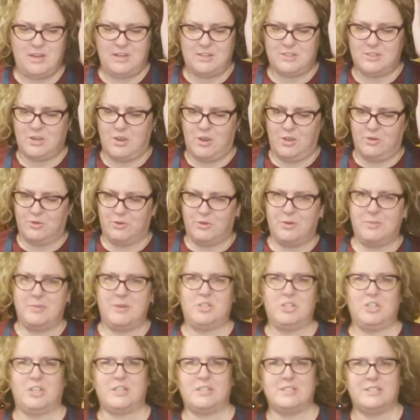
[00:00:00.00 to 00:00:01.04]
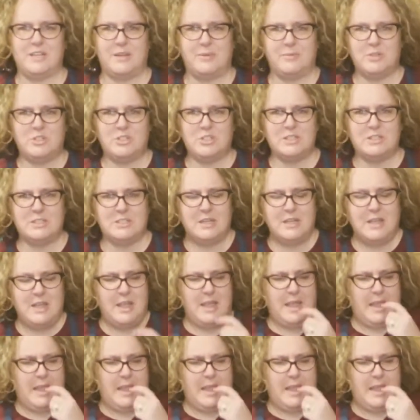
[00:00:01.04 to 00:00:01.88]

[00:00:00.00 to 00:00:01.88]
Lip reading: It's called creamy chicken sandwiches.